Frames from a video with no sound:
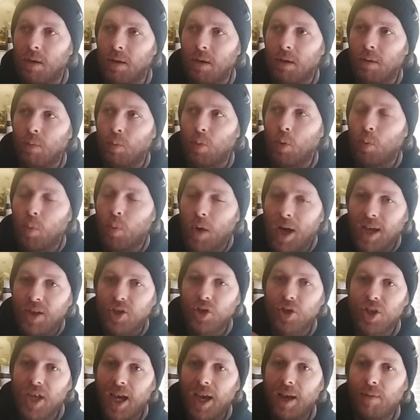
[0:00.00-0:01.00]
Well, why
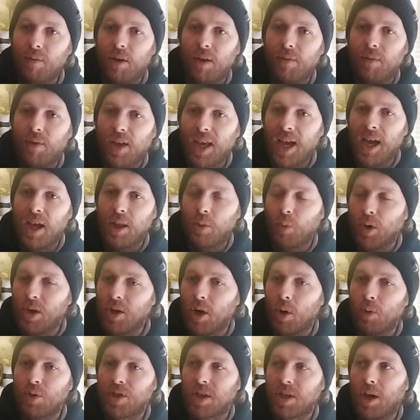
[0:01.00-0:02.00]
just getting rid of a guy that we
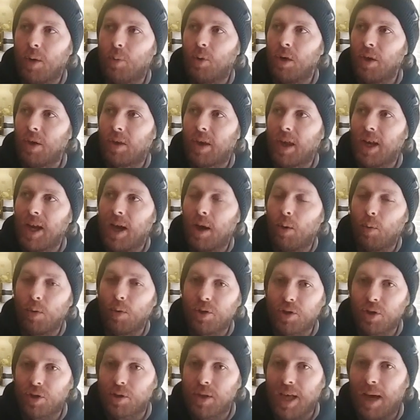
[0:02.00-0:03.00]
know is not working out?
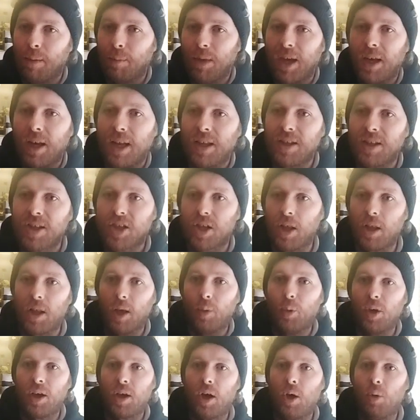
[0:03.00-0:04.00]
Does that mean instantly
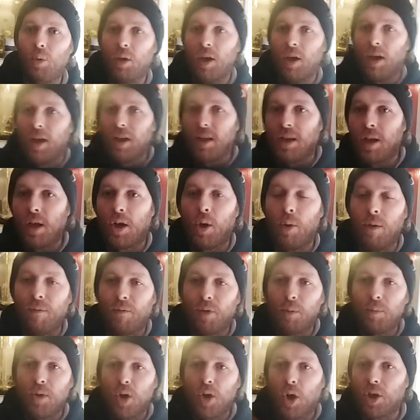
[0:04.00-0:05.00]
we go, you're going
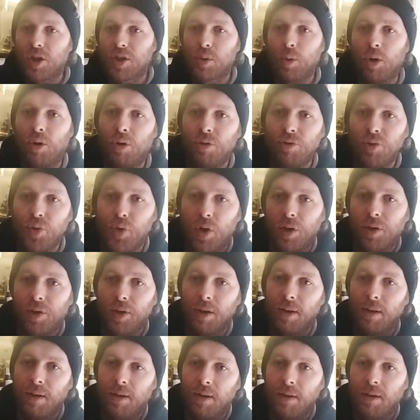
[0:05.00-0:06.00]
from 0 to 100?
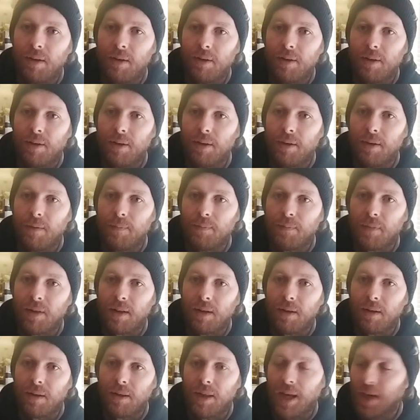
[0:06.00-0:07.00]

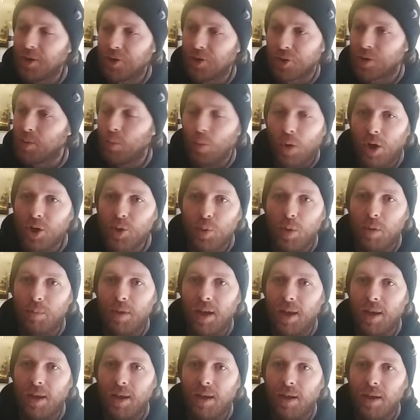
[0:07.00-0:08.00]
That doesn't wash with
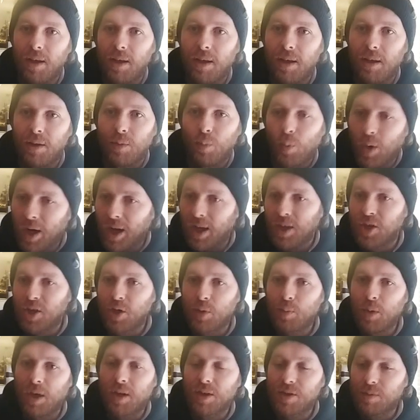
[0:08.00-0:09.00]
me. Why, just
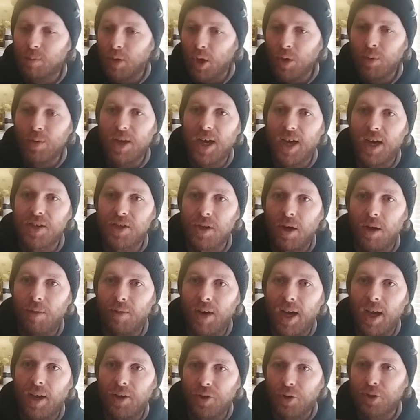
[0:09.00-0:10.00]
because Unai's not
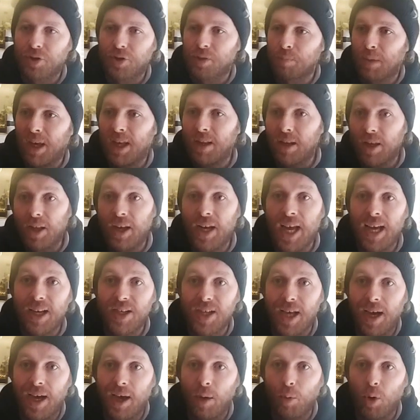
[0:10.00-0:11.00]
right, does mean that the next
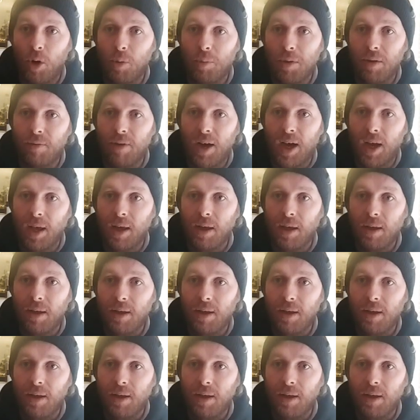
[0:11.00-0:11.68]
guy won't be right?